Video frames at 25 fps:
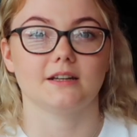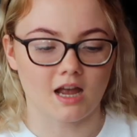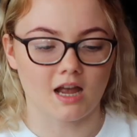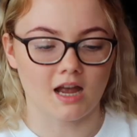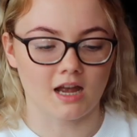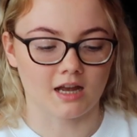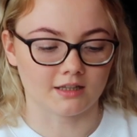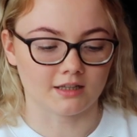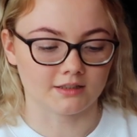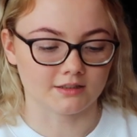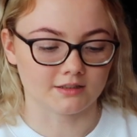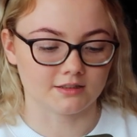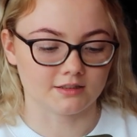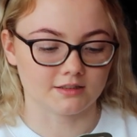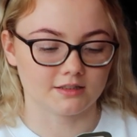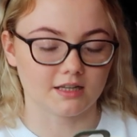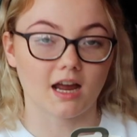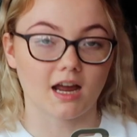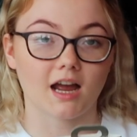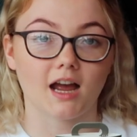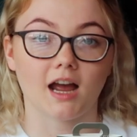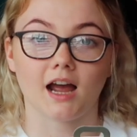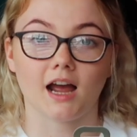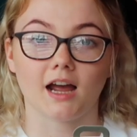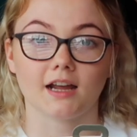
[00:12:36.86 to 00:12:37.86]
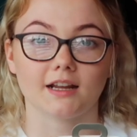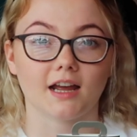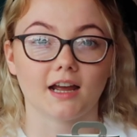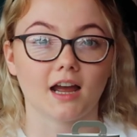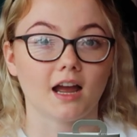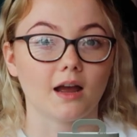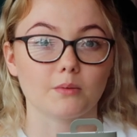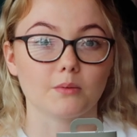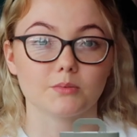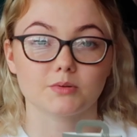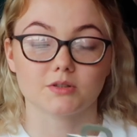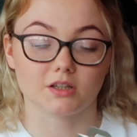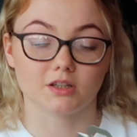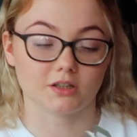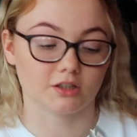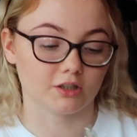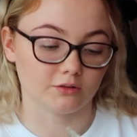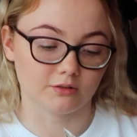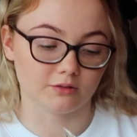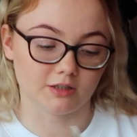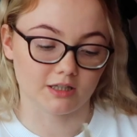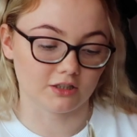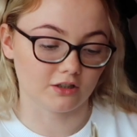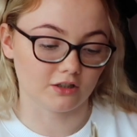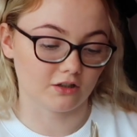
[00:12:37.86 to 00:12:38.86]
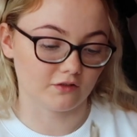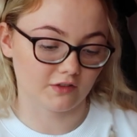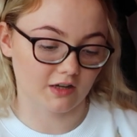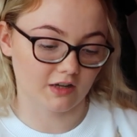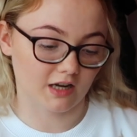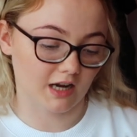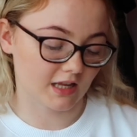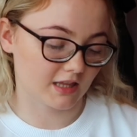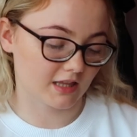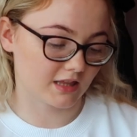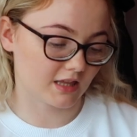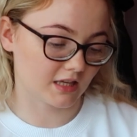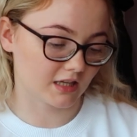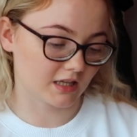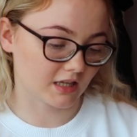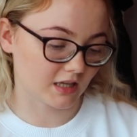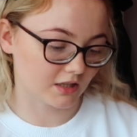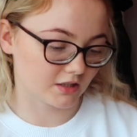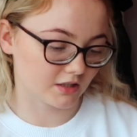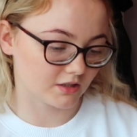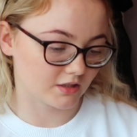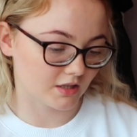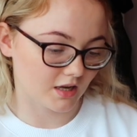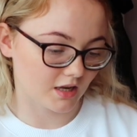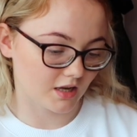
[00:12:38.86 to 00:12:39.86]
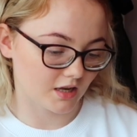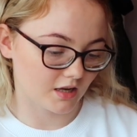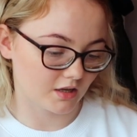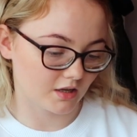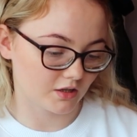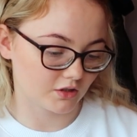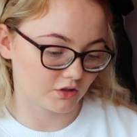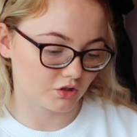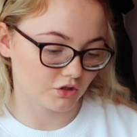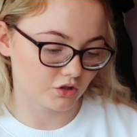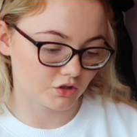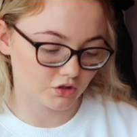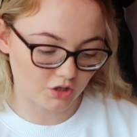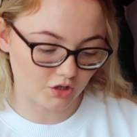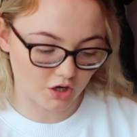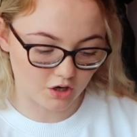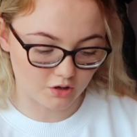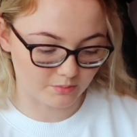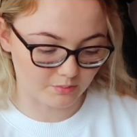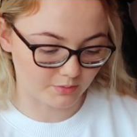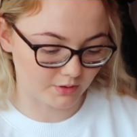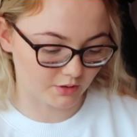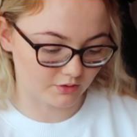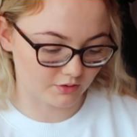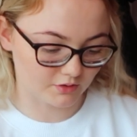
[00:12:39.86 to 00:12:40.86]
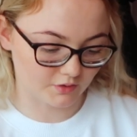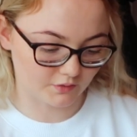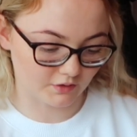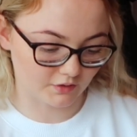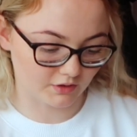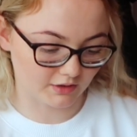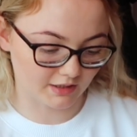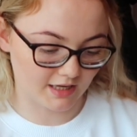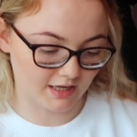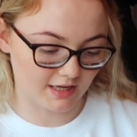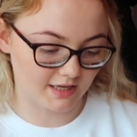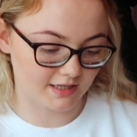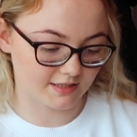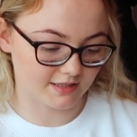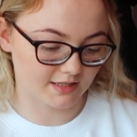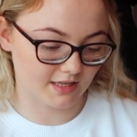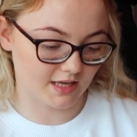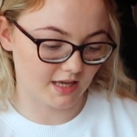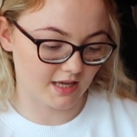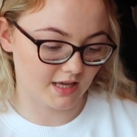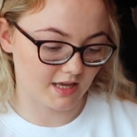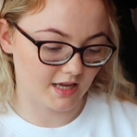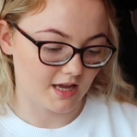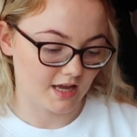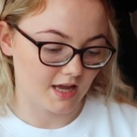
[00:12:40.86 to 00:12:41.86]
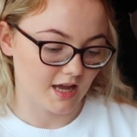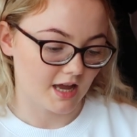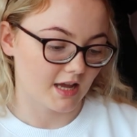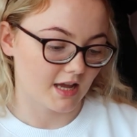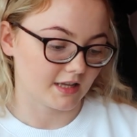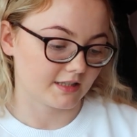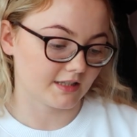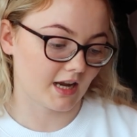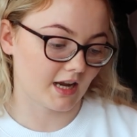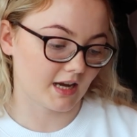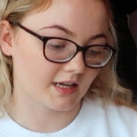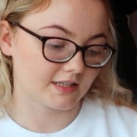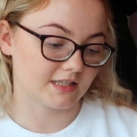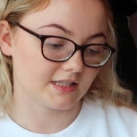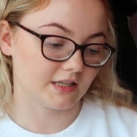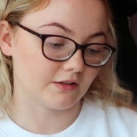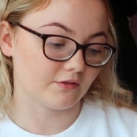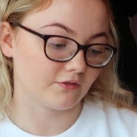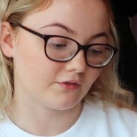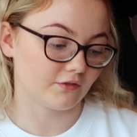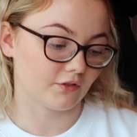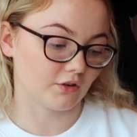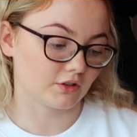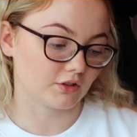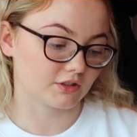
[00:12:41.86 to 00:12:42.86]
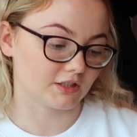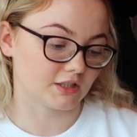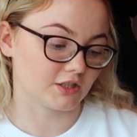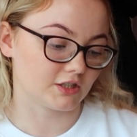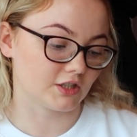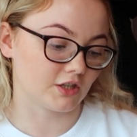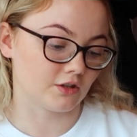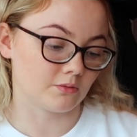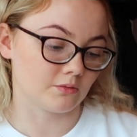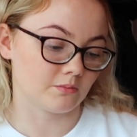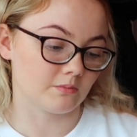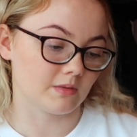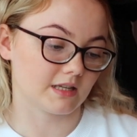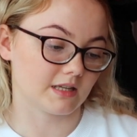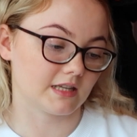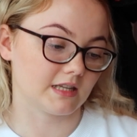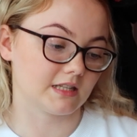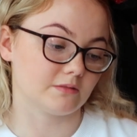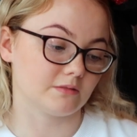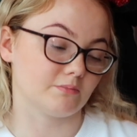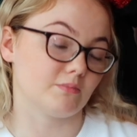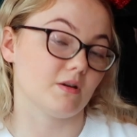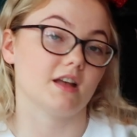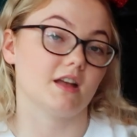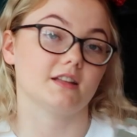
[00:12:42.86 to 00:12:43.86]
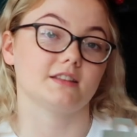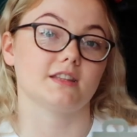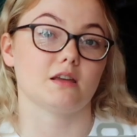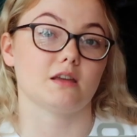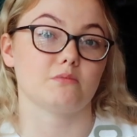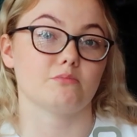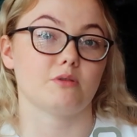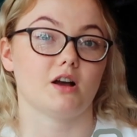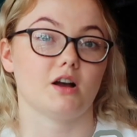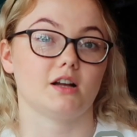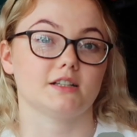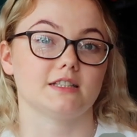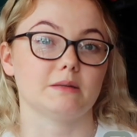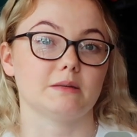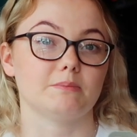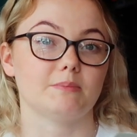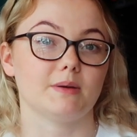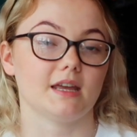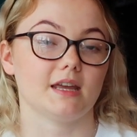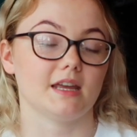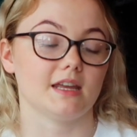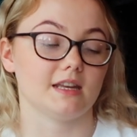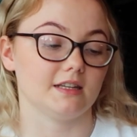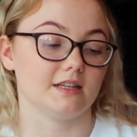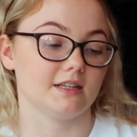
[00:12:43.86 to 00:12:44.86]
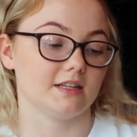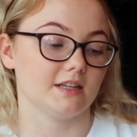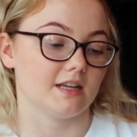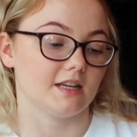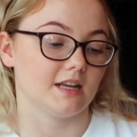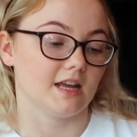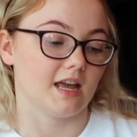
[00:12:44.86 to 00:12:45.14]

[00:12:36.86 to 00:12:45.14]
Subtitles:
and I absolutely love it. I think it's so beautiful. It is the 1942 Mickey's birthday party pin.